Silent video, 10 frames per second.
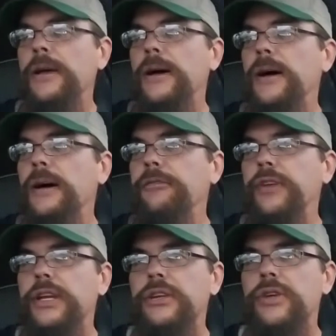Uh, if
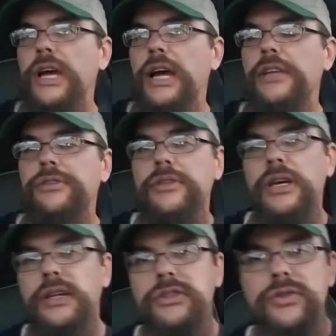any of you guys
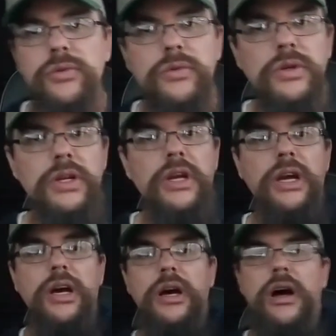uh, do
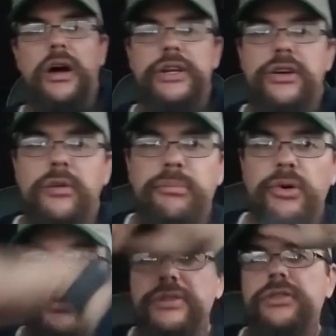uh, audio
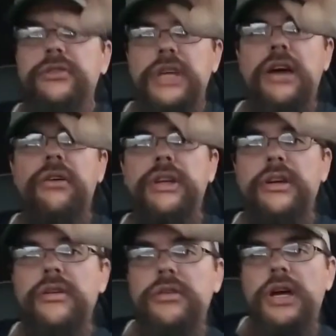books out
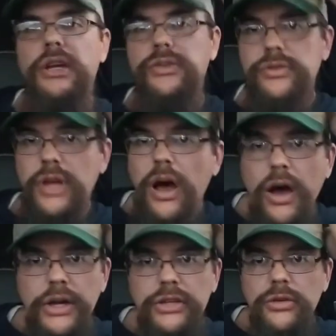here, uh, use the
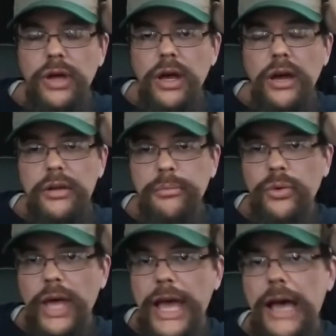audio
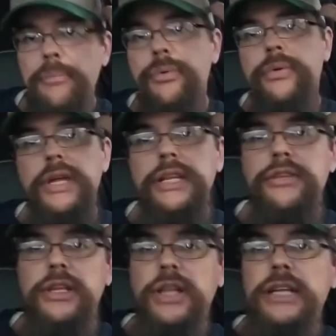Audible app,
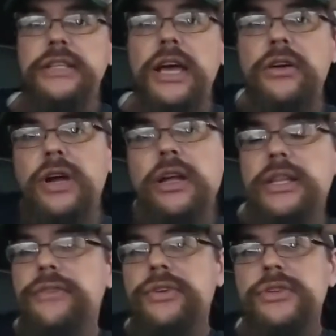anything like that, or
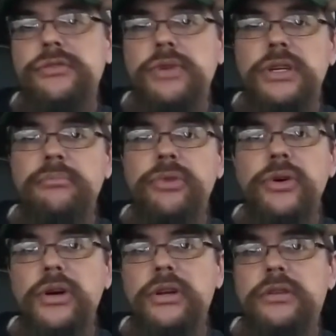hell, even just read the
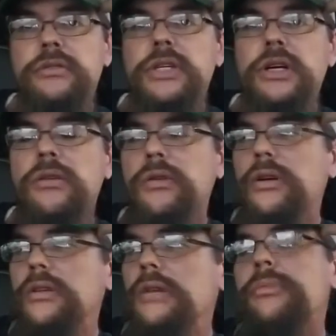book. You know,
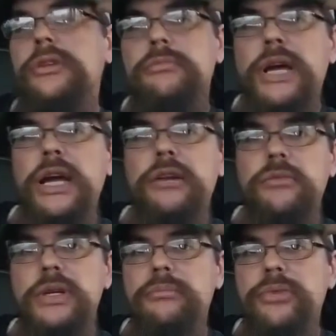curl up in the back
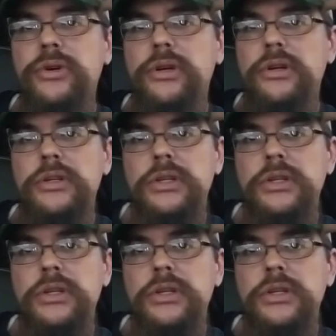and read a book